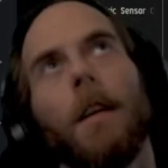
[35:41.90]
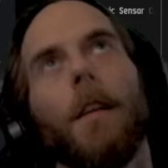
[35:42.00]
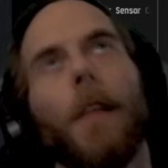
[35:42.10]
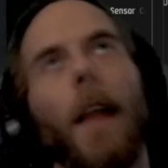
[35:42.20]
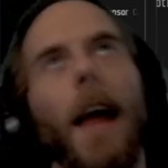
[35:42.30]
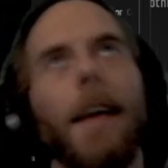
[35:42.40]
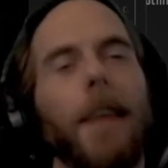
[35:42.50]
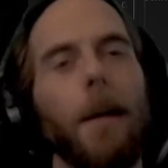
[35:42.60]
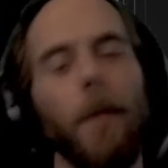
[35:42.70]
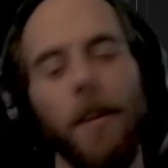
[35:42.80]
the last
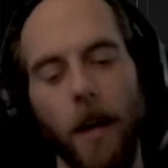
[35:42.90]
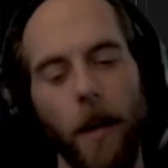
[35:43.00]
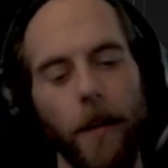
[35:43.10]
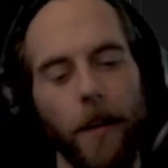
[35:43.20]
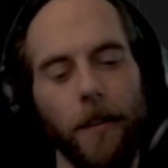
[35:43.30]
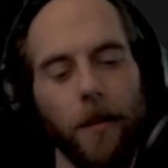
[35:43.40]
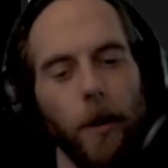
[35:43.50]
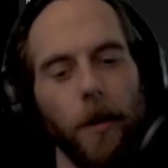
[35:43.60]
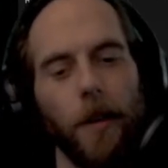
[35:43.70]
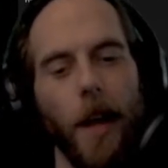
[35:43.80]
time we saw this
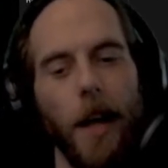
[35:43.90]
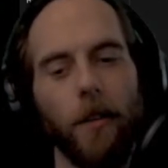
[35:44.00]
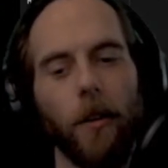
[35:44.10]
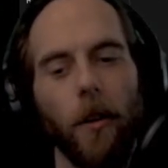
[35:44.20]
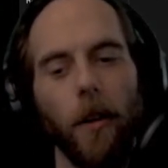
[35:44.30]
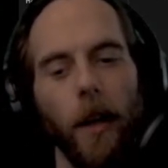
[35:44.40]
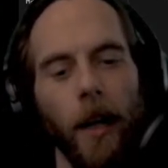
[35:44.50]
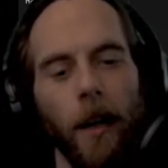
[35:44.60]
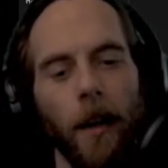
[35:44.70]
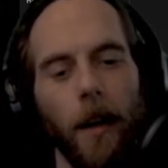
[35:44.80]
was like
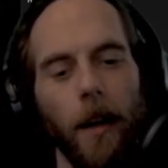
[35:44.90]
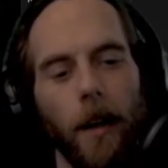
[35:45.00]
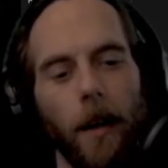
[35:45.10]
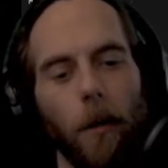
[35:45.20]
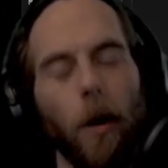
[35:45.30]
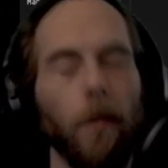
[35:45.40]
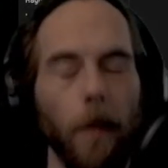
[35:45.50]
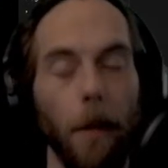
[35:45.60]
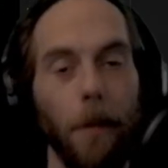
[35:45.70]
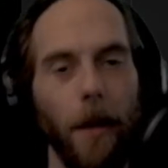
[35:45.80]
during,
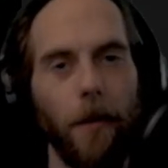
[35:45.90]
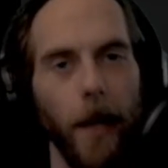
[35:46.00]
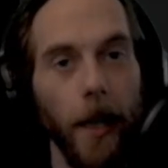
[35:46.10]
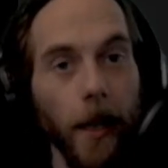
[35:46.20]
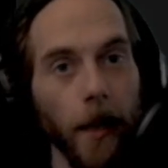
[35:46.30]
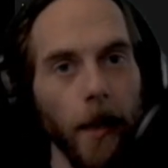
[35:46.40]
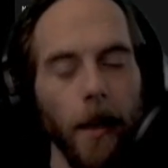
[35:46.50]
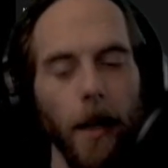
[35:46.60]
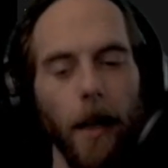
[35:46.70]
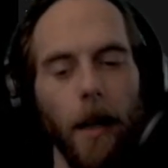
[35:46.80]
Epiphany.
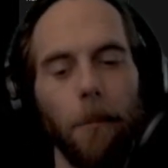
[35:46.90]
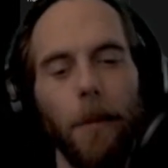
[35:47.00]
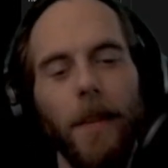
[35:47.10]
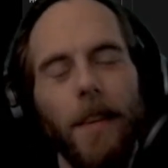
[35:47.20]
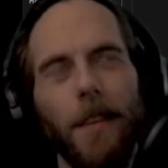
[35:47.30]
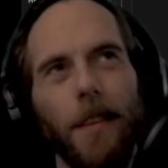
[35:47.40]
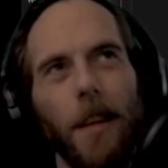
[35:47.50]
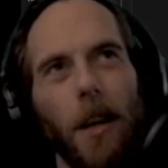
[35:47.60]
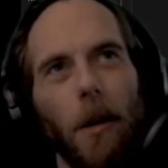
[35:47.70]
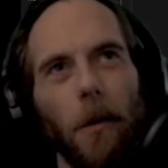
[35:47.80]
But this is, you
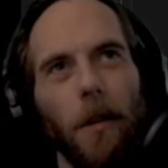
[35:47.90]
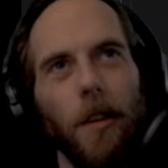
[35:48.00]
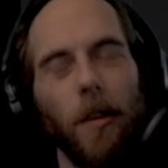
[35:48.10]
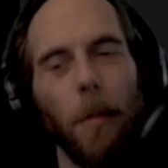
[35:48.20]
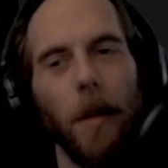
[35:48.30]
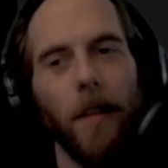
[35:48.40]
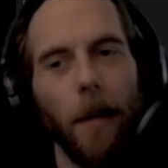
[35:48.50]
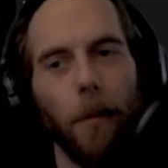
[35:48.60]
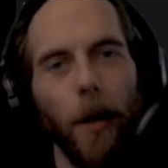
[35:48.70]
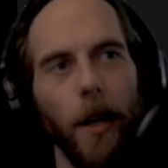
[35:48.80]
know, CCP's
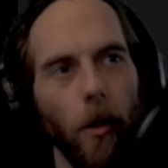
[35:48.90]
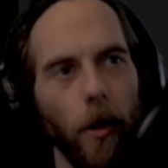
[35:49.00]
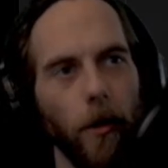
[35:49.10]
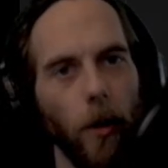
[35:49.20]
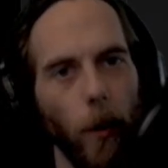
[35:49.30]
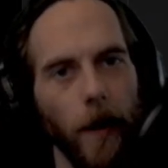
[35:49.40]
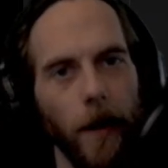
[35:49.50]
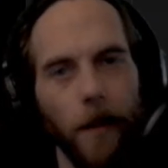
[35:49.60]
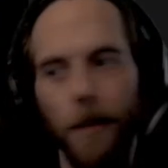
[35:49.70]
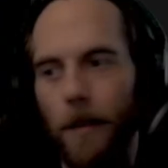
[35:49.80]
gotten pretty good at doing
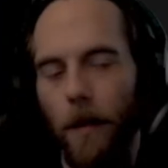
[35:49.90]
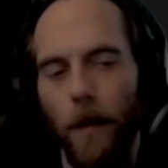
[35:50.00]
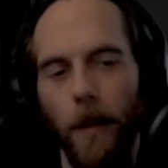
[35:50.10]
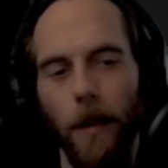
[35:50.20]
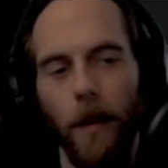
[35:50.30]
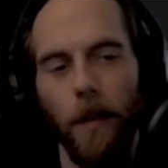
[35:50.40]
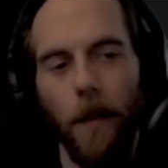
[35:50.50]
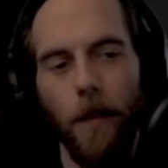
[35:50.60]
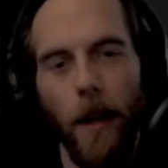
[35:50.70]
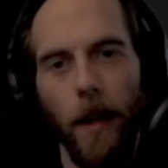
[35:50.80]
these.
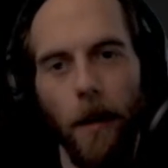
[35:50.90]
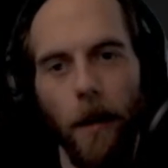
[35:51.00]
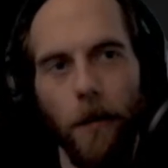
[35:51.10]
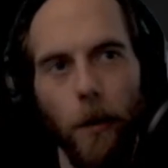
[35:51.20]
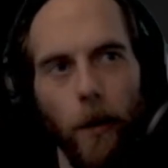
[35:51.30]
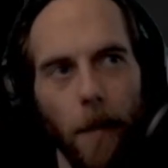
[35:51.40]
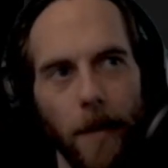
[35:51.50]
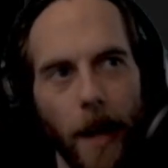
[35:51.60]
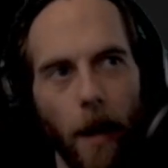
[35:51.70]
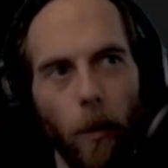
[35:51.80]
They've done it a few times
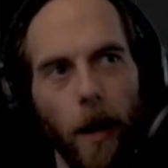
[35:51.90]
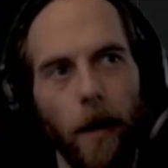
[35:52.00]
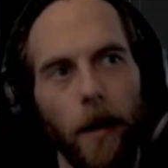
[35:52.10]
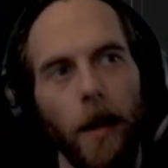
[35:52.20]
now, where